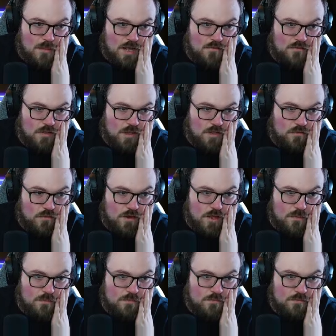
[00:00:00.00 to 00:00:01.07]
but I have the
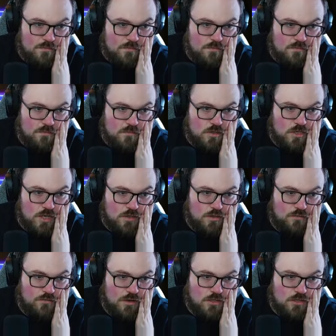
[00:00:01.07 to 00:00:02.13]
Deathrite? Just get
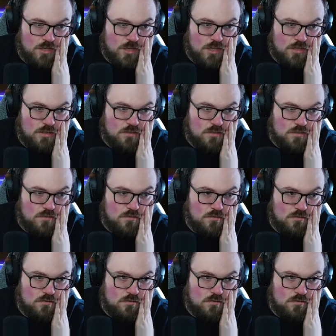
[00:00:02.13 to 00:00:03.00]
two fetch lands